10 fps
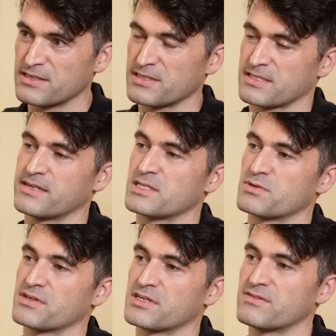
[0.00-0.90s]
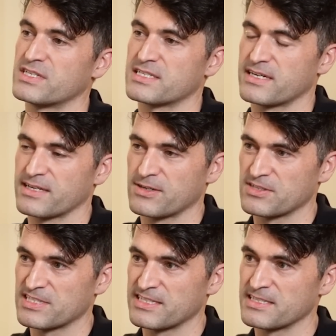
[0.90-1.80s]
those tides would have covered entire
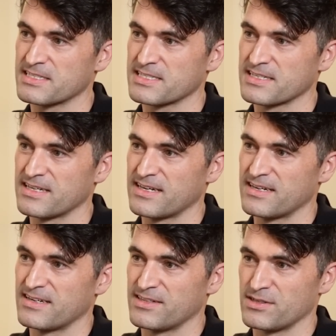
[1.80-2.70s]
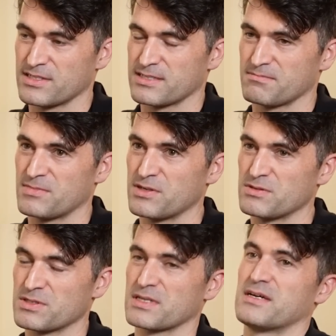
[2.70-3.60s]
continents. Mm -hmm. And those those